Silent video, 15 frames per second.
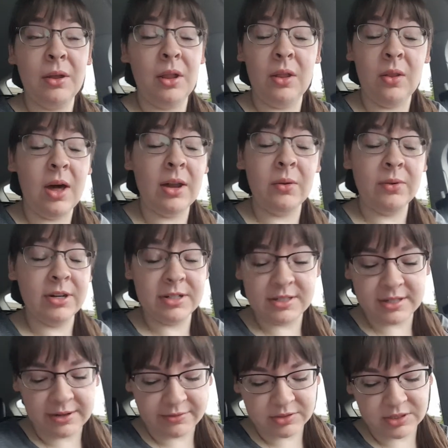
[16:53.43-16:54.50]
a lot of weird
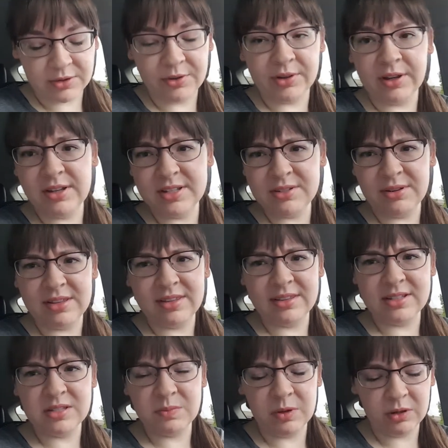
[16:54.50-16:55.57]
stuff was going on. So I think
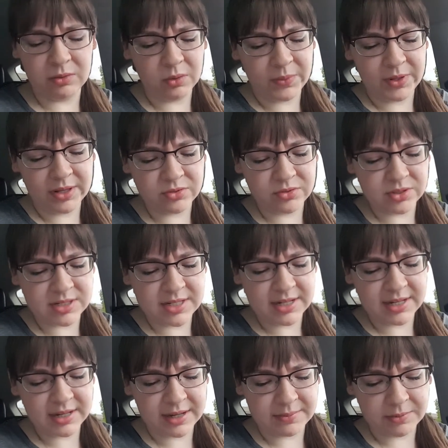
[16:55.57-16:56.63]
this book will be
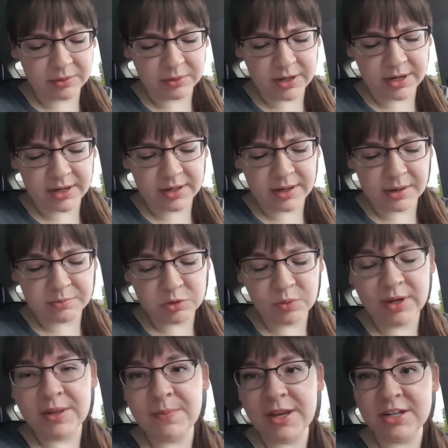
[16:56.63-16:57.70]
interesting. I'm
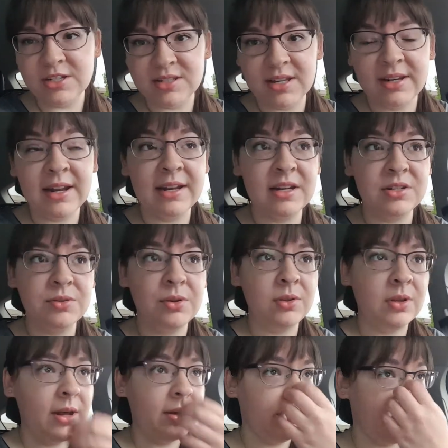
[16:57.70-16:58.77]
20 pages in. I didn't do a
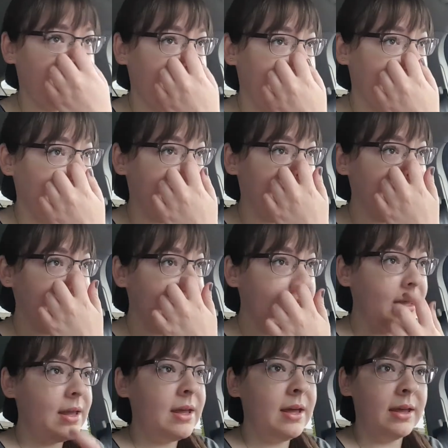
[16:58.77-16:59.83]
lot of reading
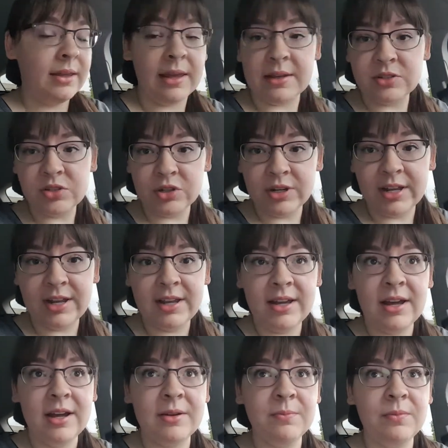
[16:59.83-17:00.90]
yesterday.
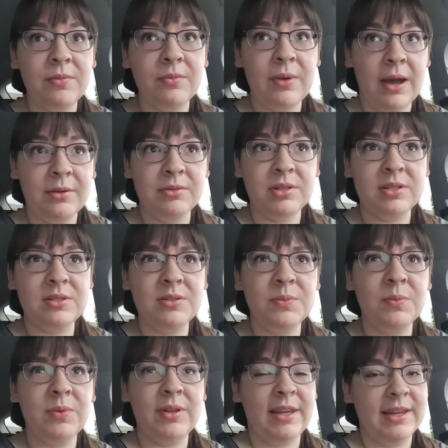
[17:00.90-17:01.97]
I was,
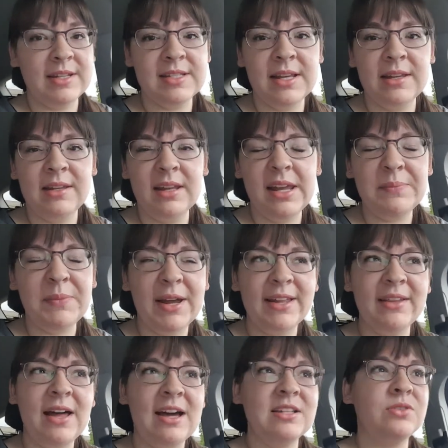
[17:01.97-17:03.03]
like I said in my
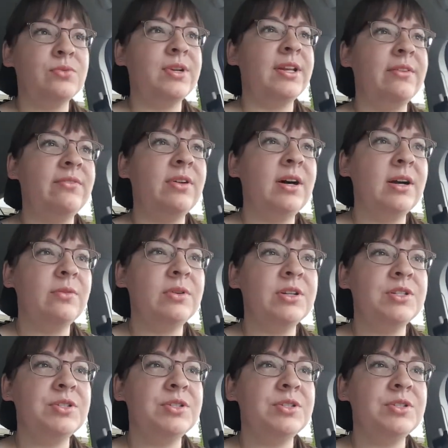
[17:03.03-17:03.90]
last reading vlog, we're